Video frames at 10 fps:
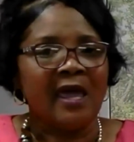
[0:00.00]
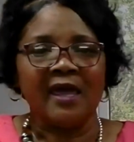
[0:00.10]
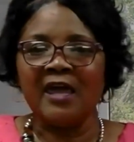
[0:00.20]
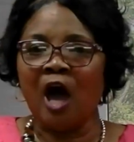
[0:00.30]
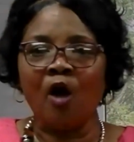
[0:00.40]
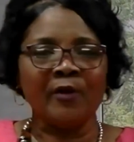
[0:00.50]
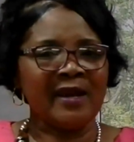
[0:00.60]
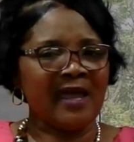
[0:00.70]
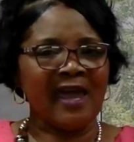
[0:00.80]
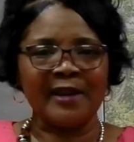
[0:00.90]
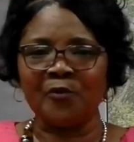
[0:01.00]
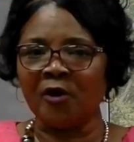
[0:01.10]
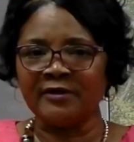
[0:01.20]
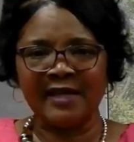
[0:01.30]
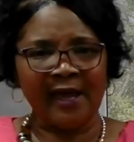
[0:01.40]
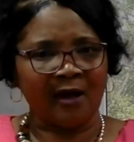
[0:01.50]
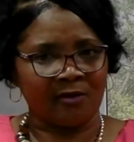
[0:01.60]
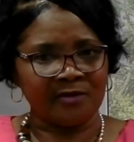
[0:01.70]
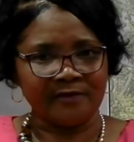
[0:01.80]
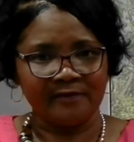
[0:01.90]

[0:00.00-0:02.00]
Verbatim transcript: He already had it worked out.